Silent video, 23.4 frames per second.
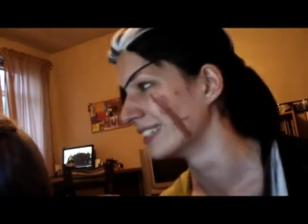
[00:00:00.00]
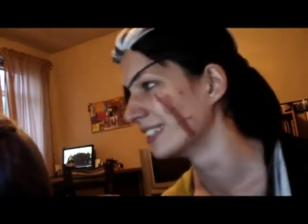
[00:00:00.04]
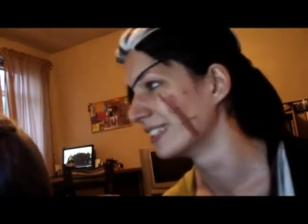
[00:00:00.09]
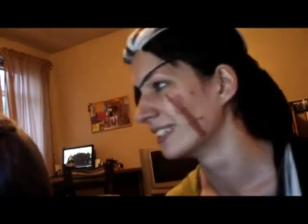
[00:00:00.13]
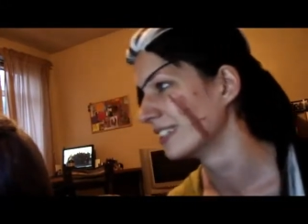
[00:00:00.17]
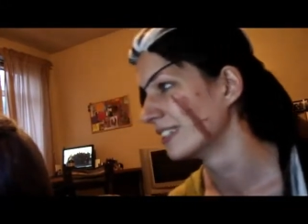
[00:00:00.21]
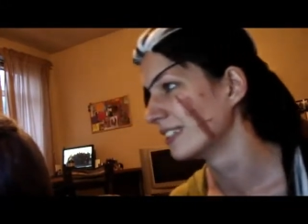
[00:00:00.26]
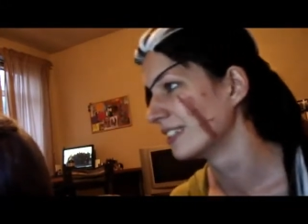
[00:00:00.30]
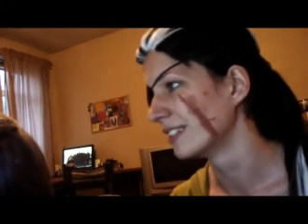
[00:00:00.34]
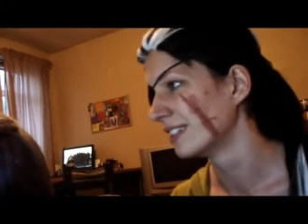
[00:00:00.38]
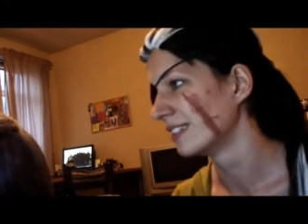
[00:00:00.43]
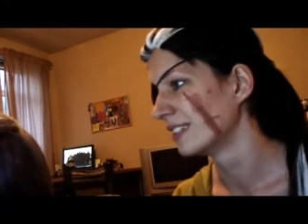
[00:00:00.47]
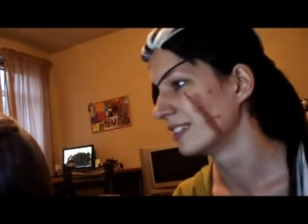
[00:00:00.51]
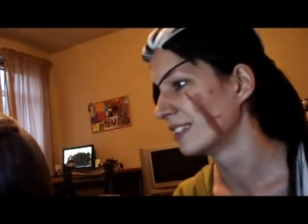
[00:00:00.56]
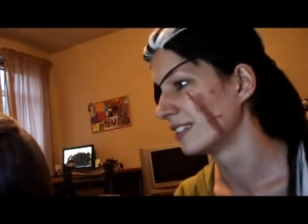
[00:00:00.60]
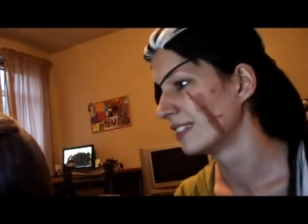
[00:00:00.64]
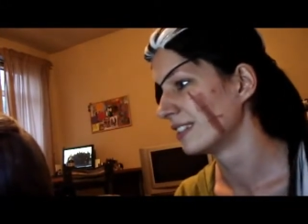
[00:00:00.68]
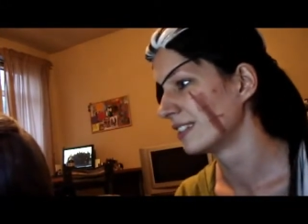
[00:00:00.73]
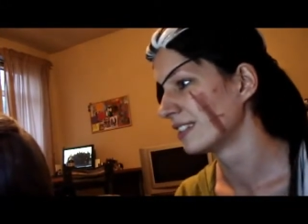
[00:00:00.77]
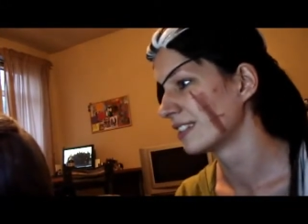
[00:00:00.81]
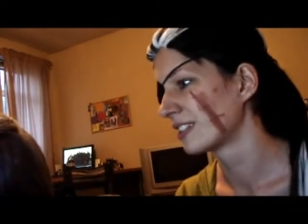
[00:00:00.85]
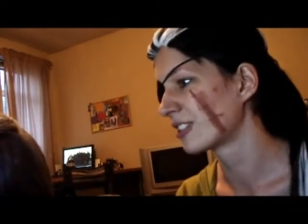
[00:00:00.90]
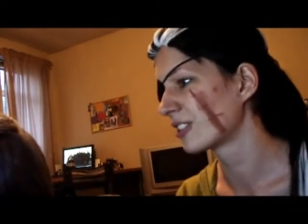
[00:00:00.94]
He just
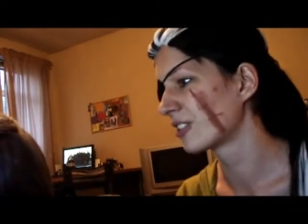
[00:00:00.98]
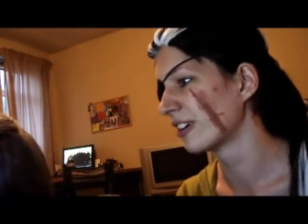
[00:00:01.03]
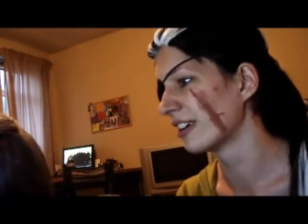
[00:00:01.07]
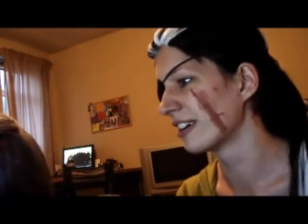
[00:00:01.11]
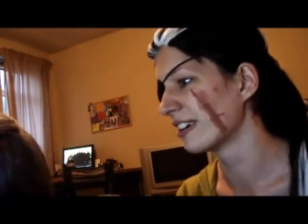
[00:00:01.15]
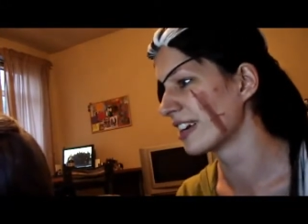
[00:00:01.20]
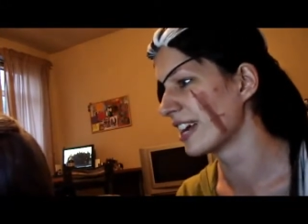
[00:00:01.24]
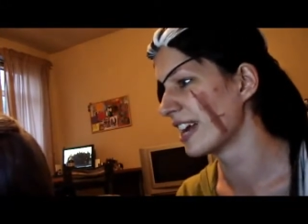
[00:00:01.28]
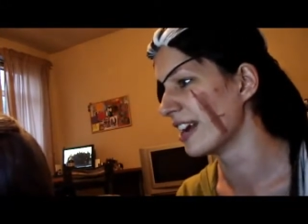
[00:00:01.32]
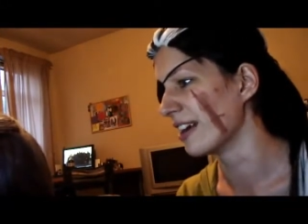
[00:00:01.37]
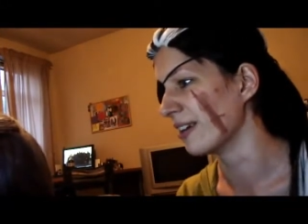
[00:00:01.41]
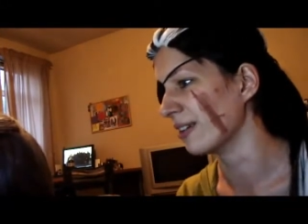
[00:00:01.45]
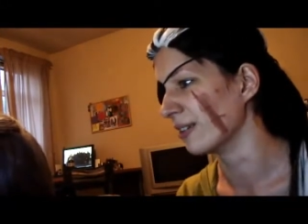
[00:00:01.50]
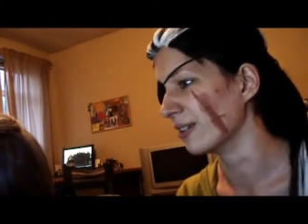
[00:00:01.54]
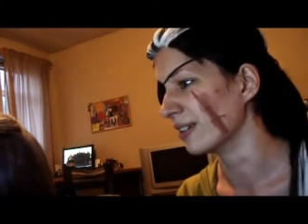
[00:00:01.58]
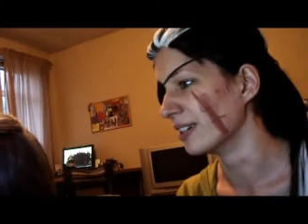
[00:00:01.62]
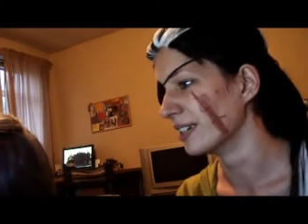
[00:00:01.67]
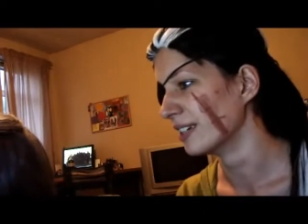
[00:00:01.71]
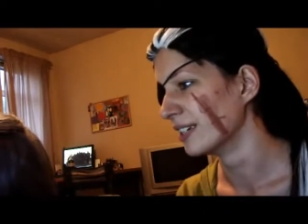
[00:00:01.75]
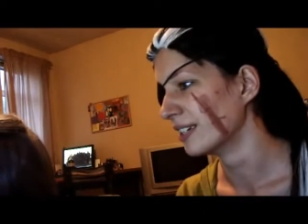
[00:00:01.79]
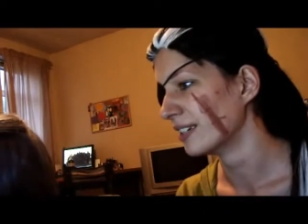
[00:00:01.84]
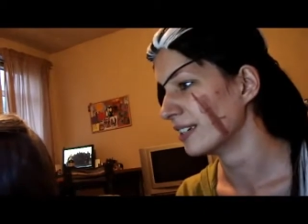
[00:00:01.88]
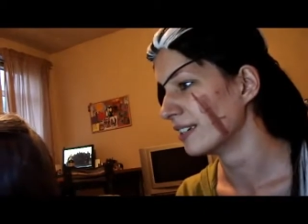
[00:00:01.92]
did. Screw you!
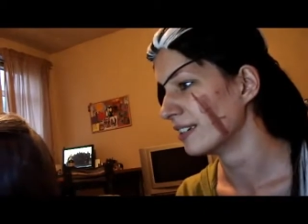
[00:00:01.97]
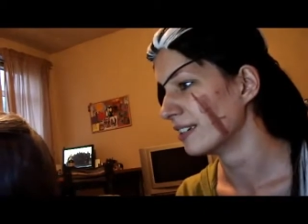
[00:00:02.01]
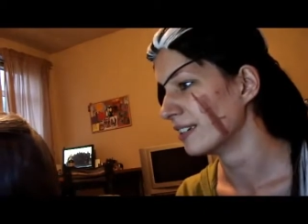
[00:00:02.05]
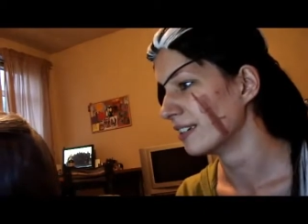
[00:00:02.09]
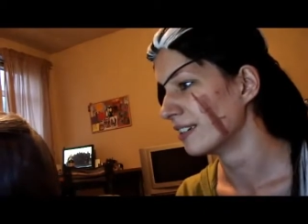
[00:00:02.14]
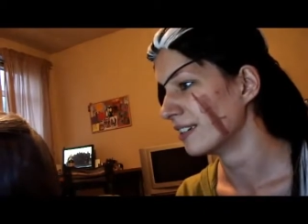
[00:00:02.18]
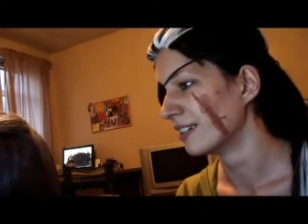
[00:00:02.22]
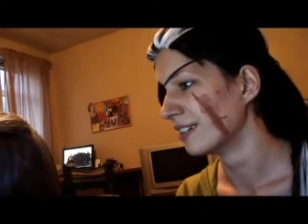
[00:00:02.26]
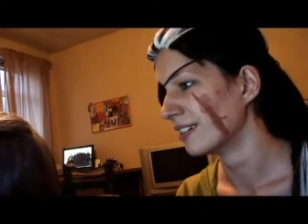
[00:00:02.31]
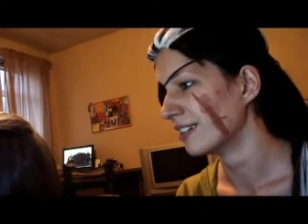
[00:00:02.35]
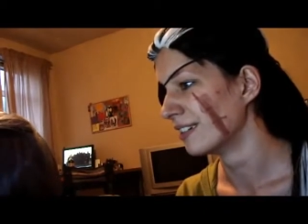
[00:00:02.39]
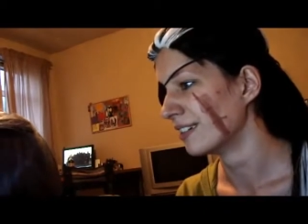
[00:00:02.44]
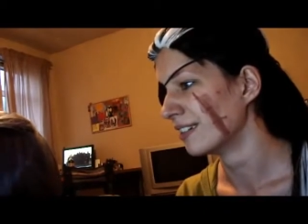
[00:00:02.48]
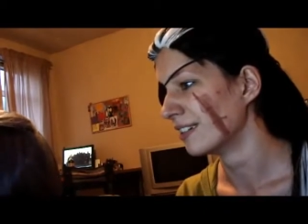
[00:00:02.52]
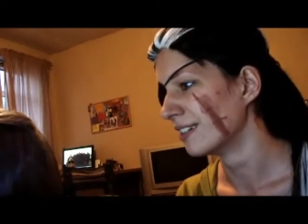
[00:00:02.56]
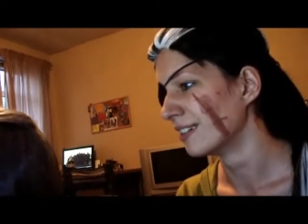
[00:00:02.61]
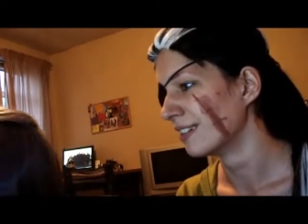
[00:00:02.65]
Sexy on something.